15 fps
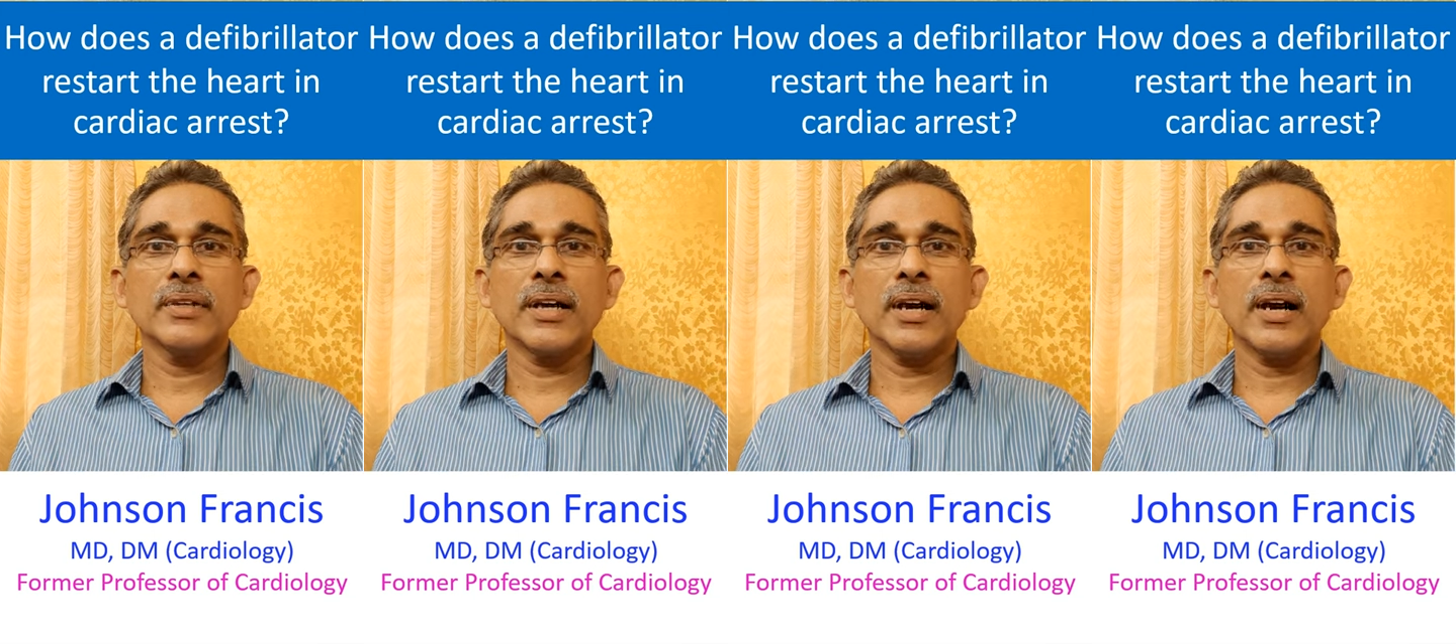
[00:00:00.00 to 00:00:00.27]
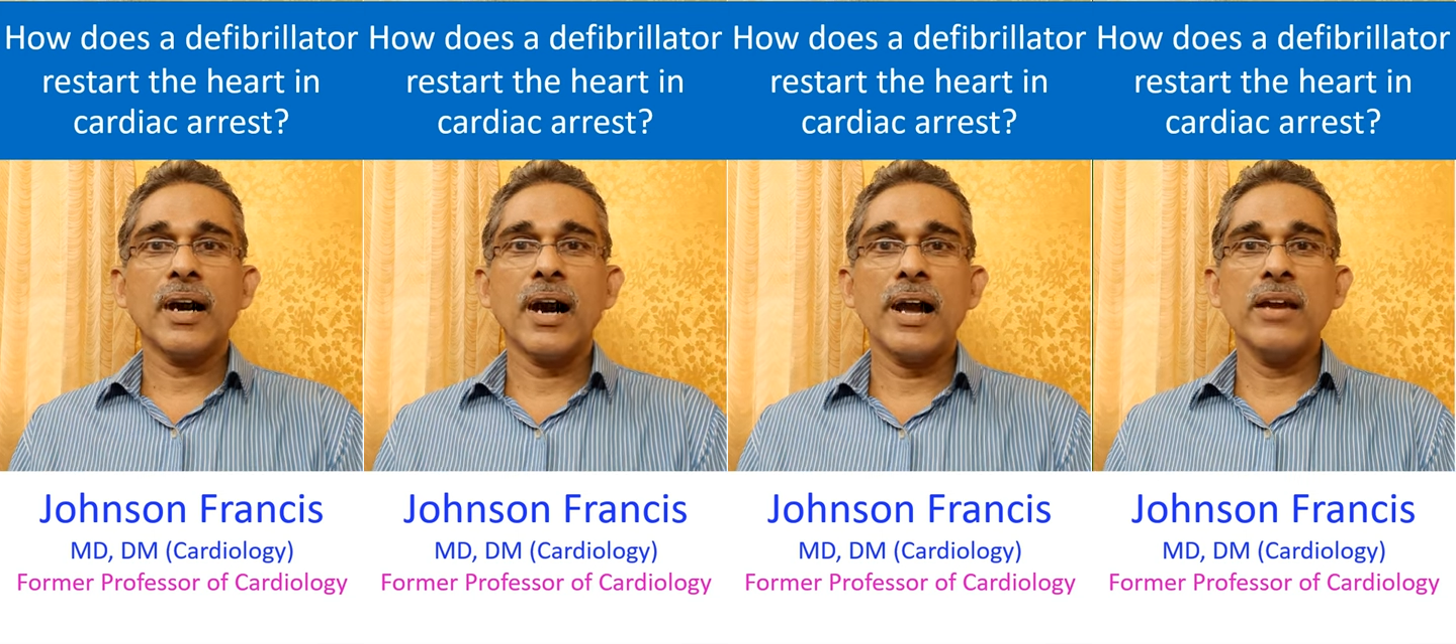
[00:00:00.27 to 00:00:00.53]

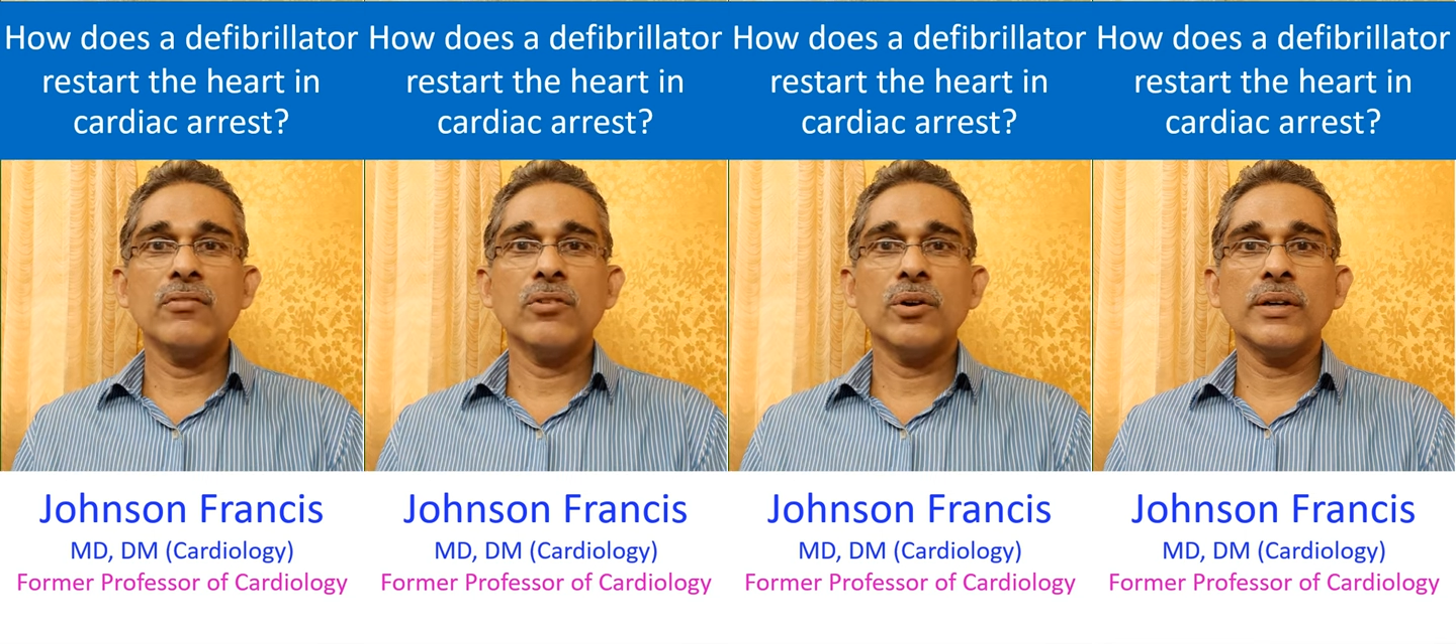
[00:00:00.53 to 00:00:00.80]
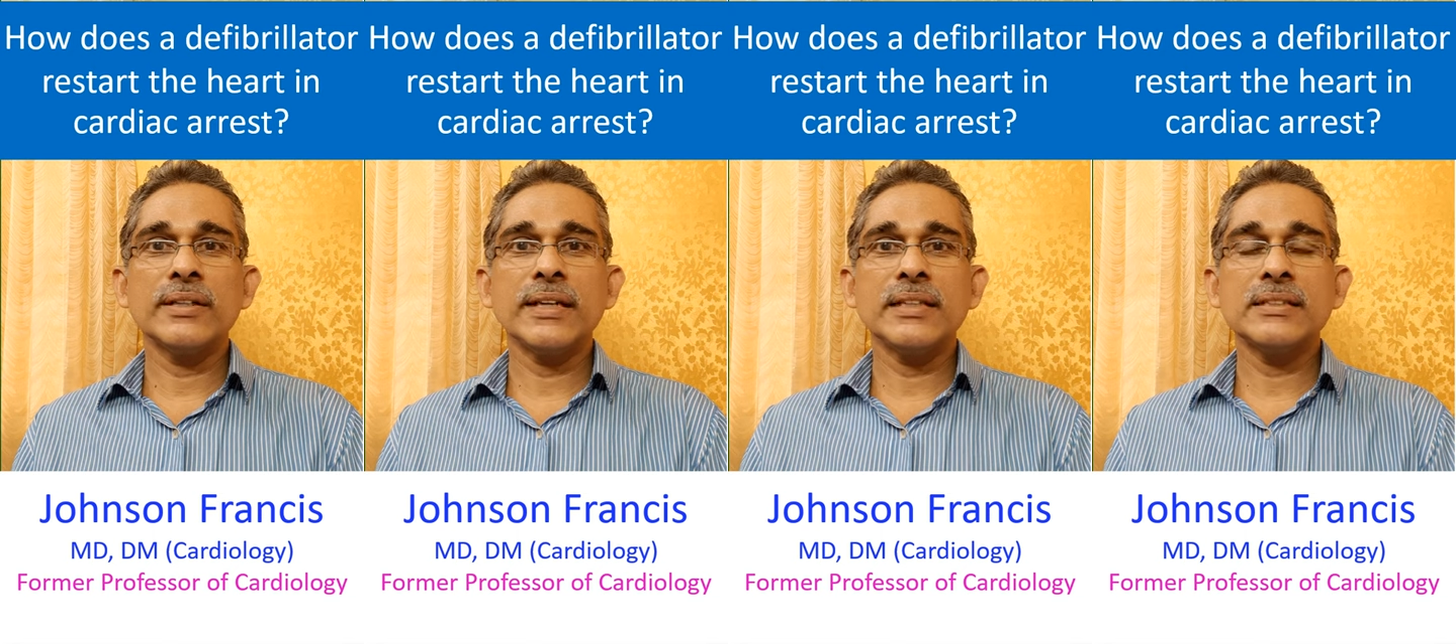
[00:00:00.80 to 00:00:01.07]
A high
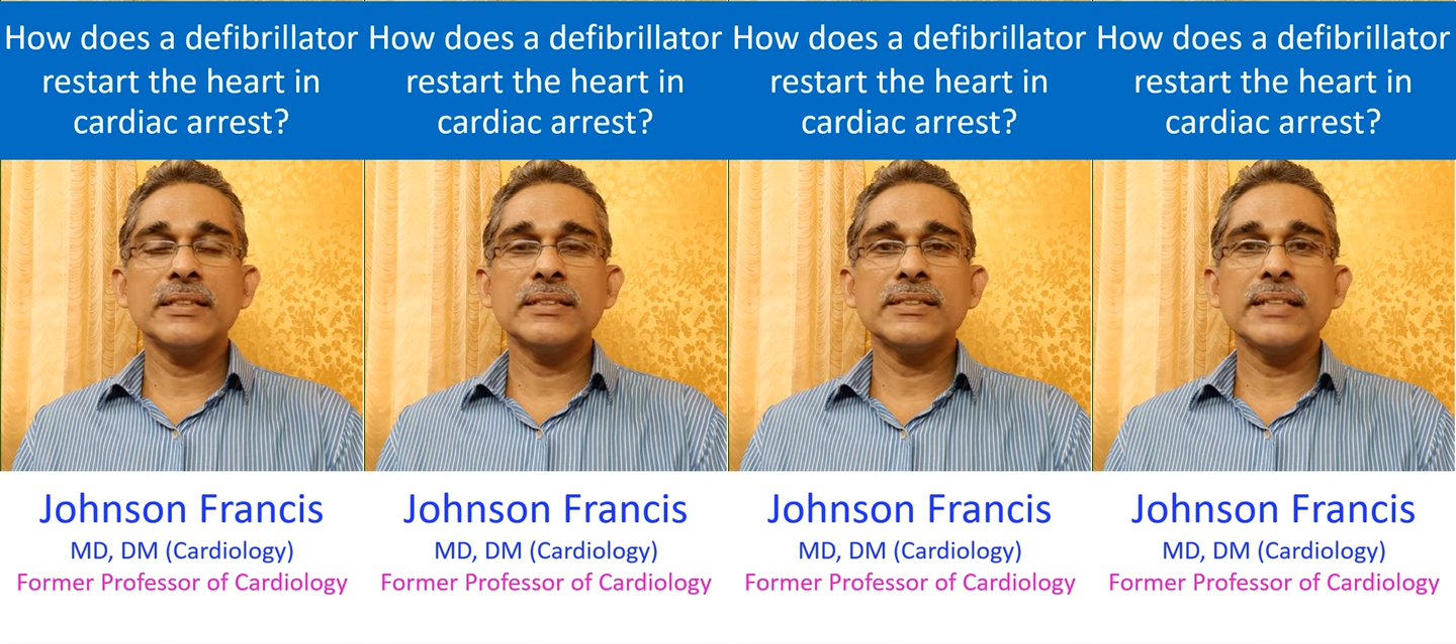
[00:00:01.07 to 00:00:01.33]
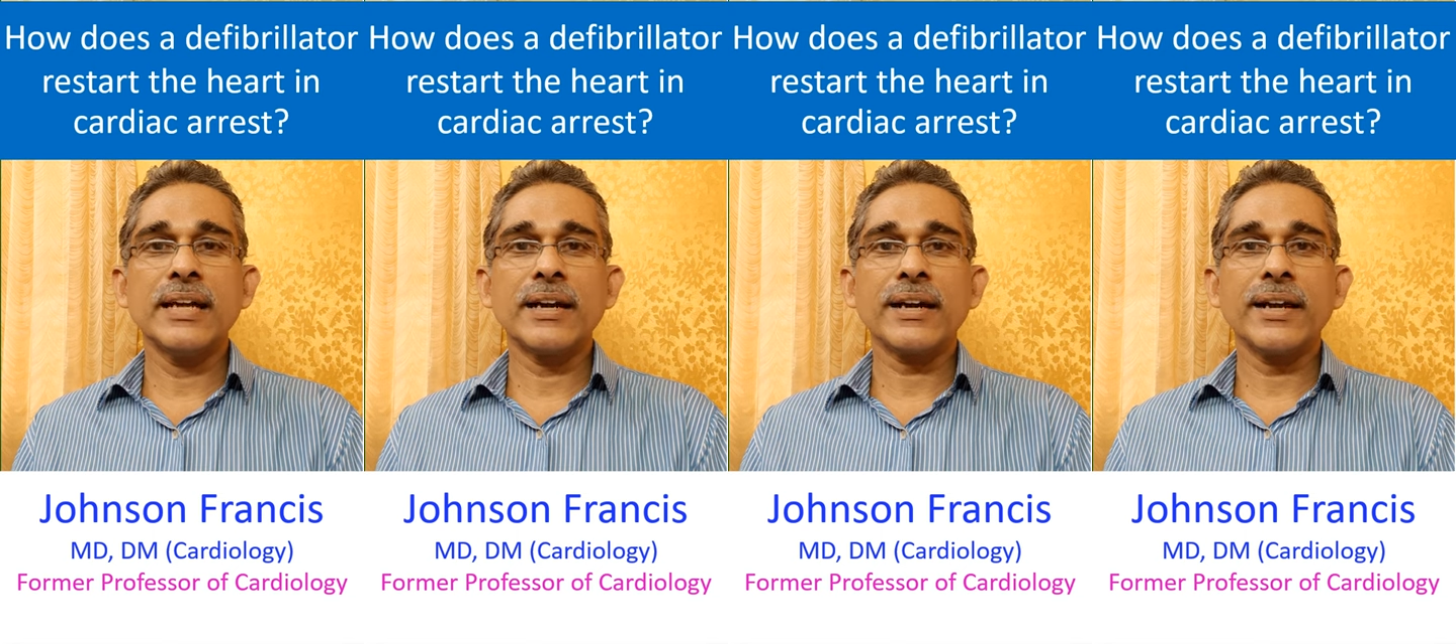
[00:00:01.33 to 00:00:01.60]
voltage is
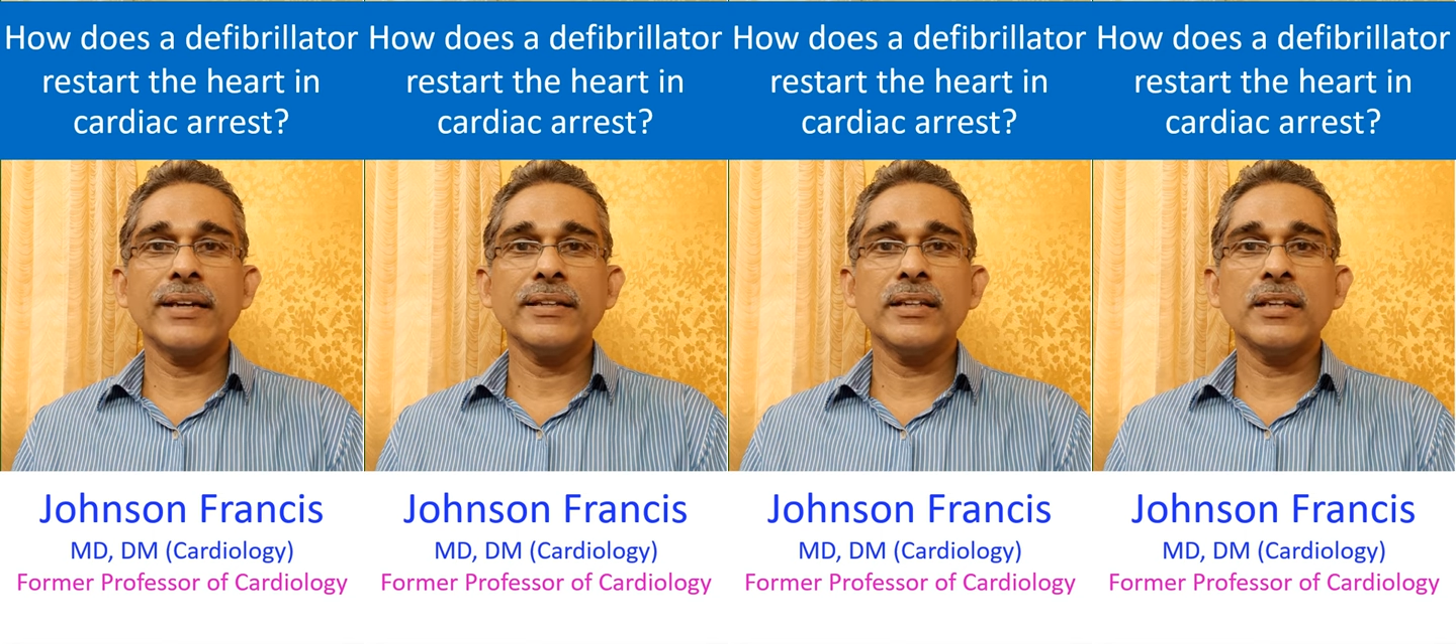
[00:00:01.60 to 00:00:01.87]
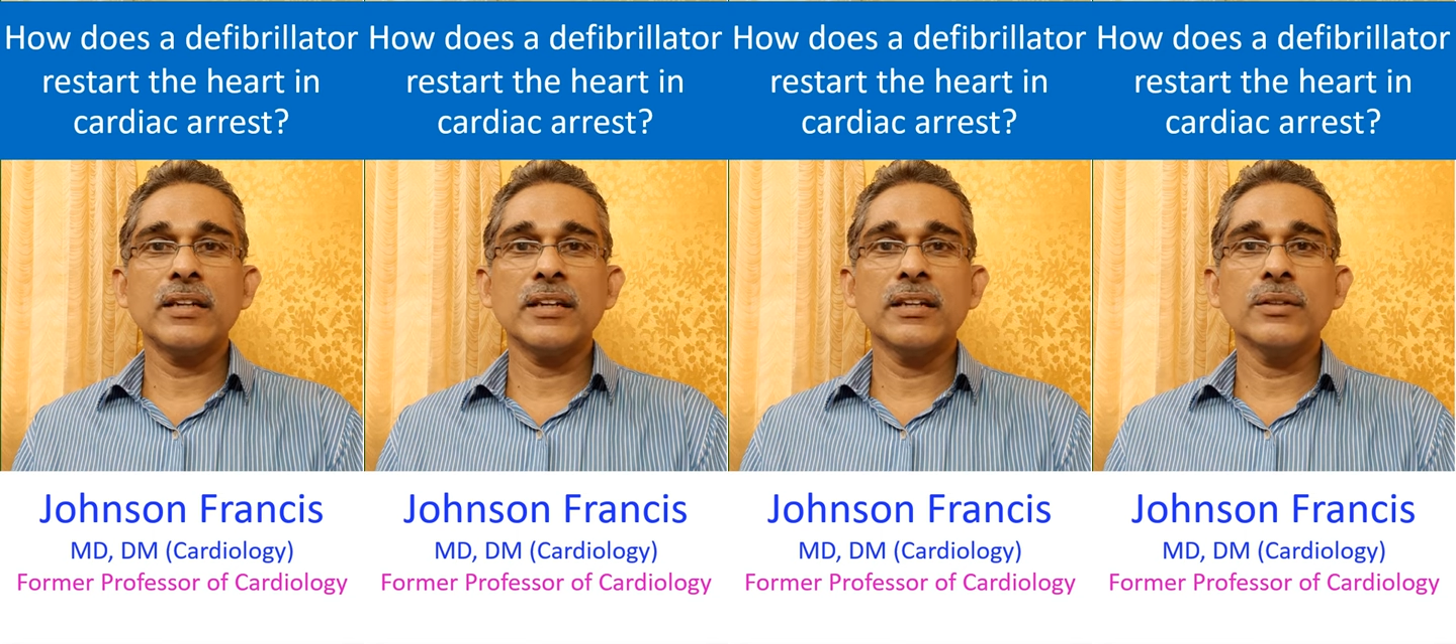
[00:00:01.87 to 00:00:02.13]

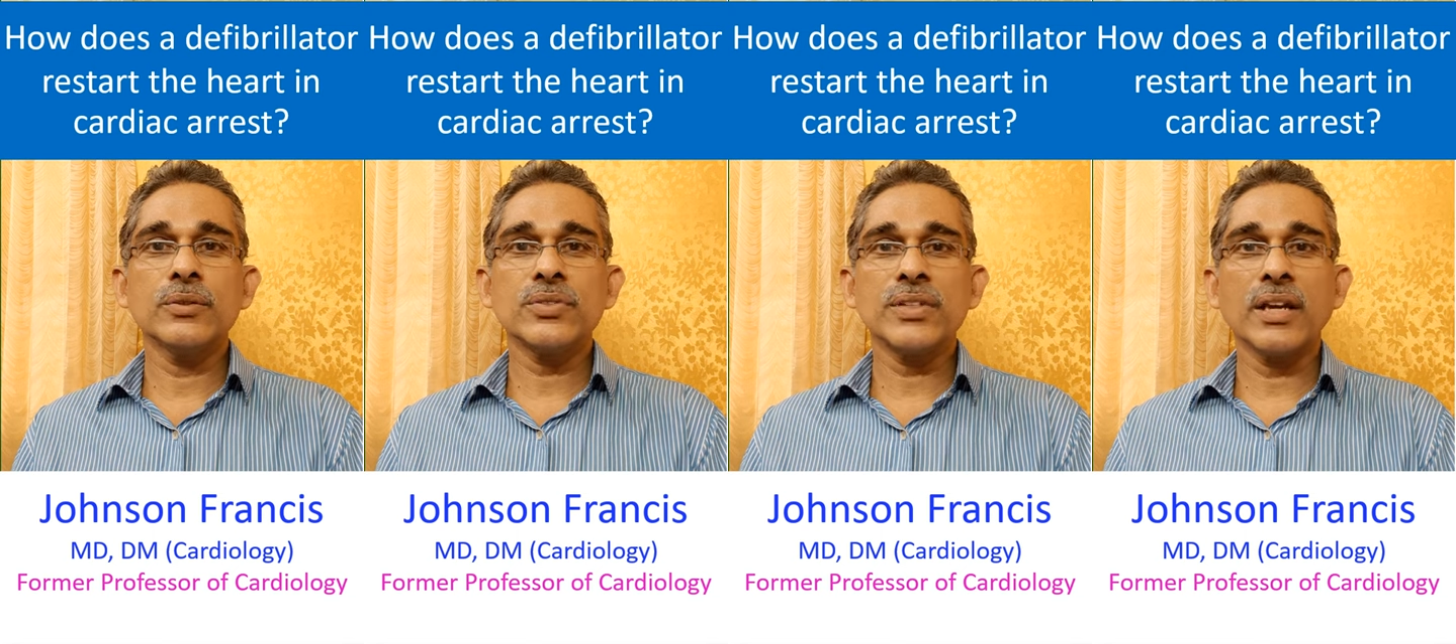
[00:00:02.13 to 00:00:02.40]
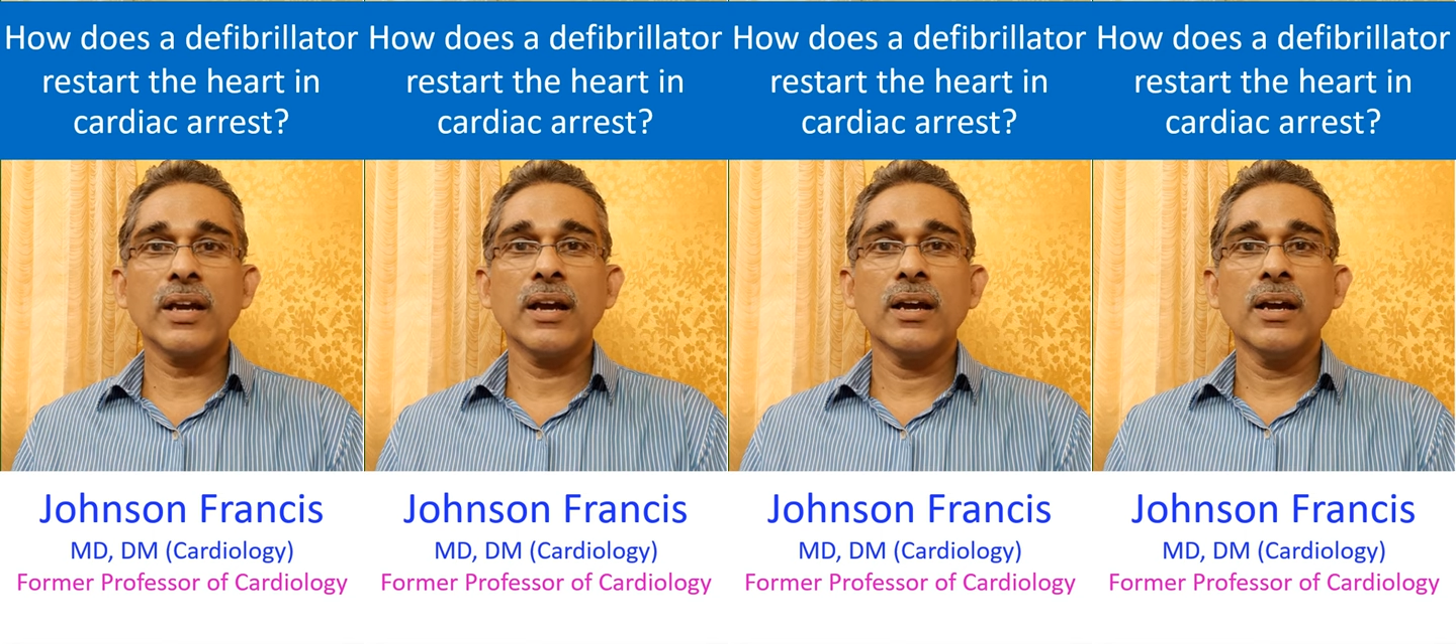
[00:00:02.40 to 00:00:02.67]
generated
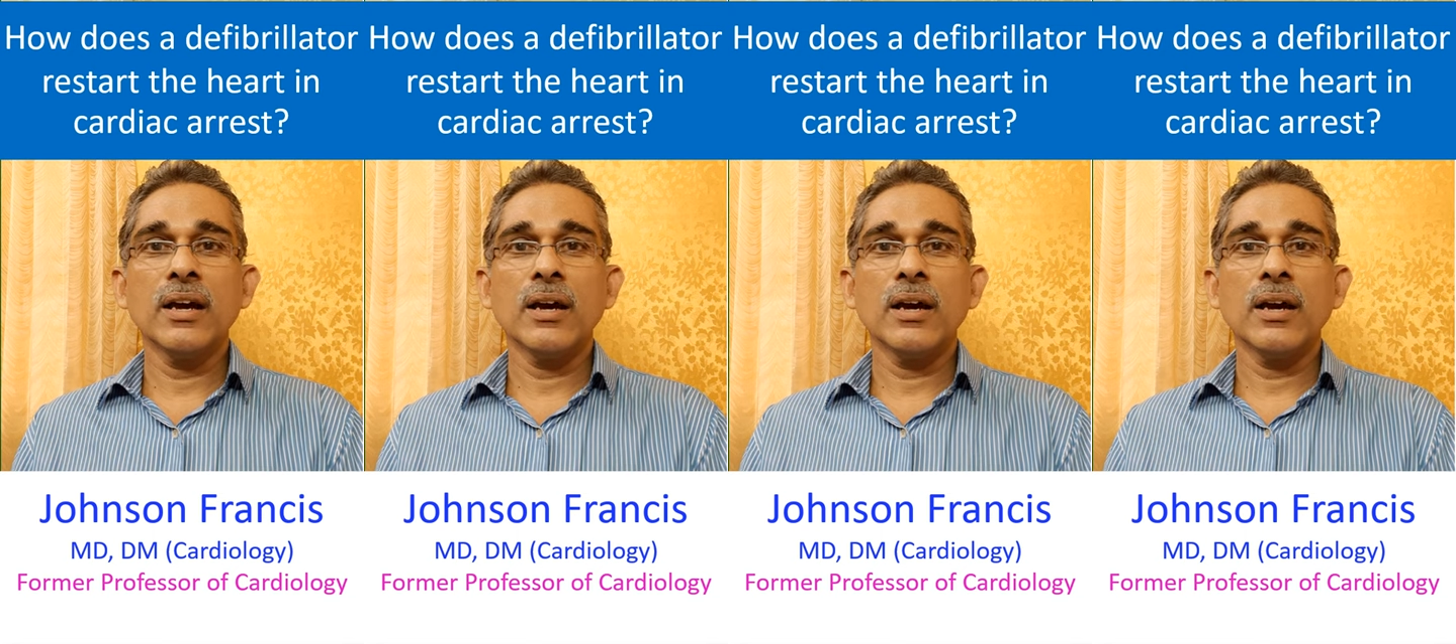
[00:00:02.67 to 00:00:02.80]
using